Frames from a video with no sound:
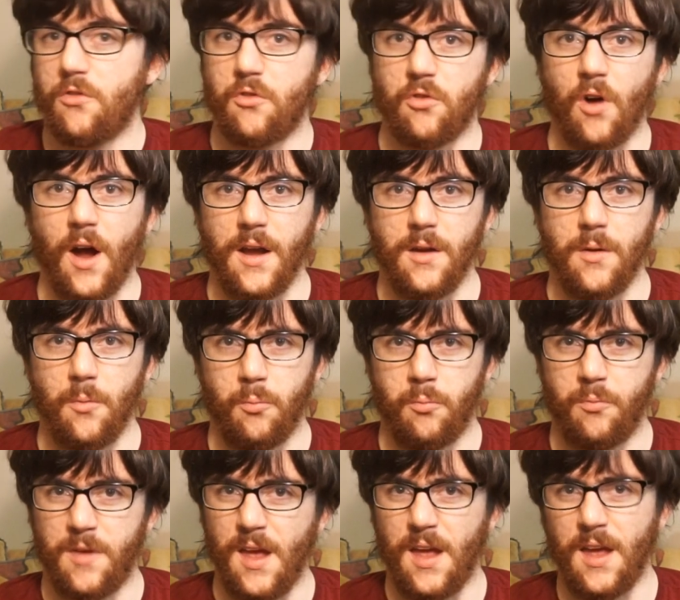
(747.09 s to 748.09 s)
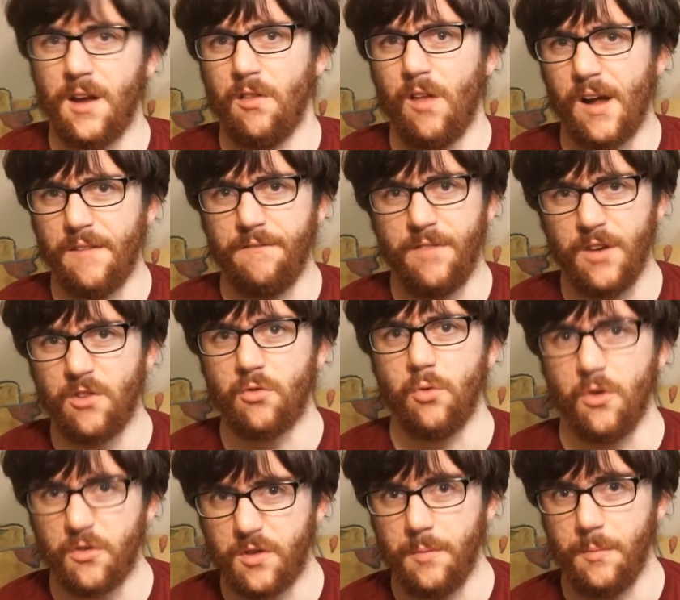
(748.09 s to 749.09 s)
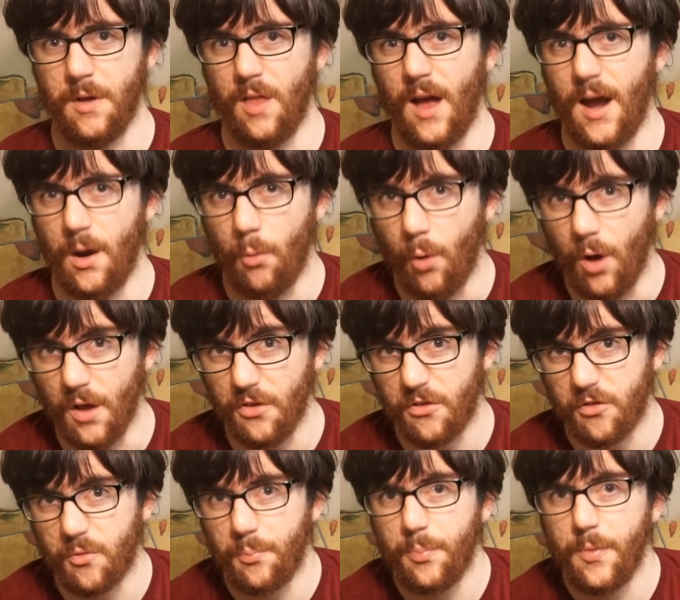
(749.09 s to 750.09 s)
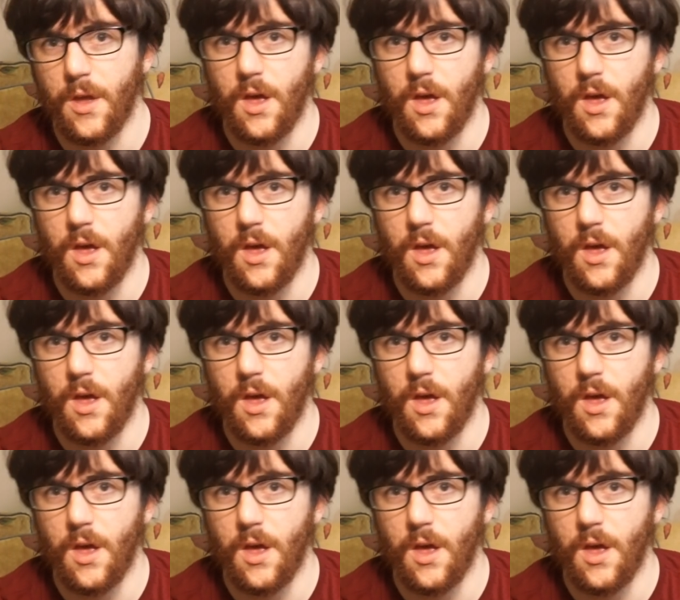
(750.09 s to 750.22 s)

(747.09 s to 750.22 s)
trying to take in a lot of visual stimuli at once.